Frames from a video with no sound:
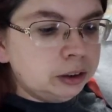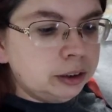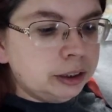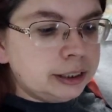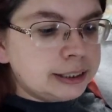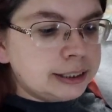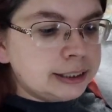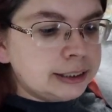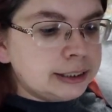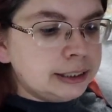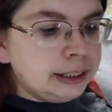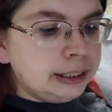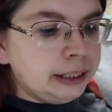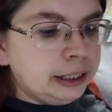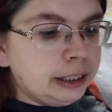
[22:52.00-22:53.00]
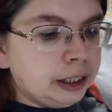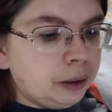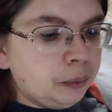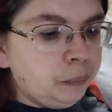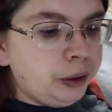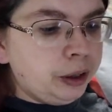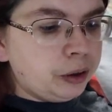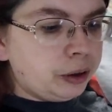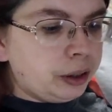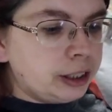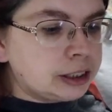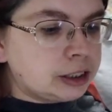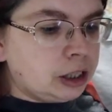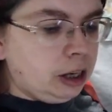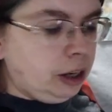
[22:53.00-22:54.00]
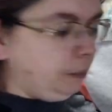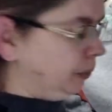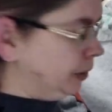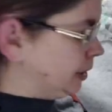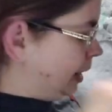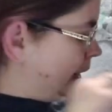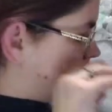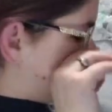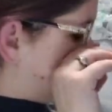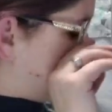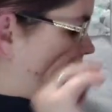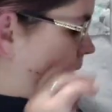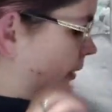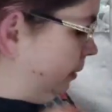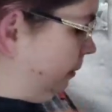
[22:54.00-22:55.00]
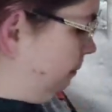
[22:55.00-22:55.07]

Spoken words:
let's see here. We are going to start off with taking